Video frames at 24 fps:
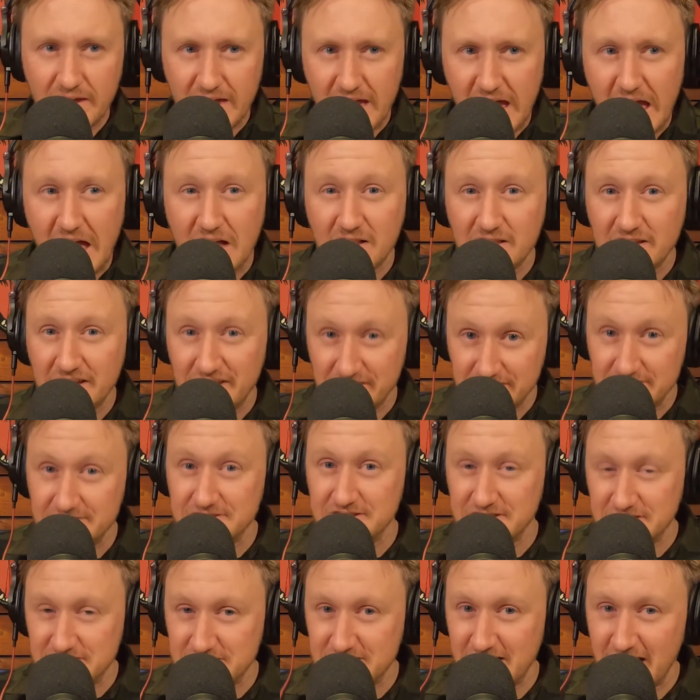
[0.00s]
Aliens
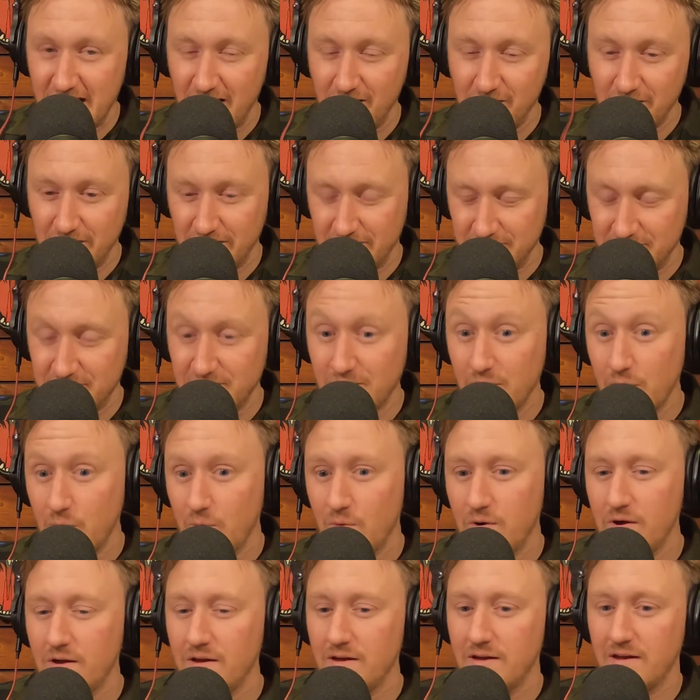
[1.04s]
is Alien 2,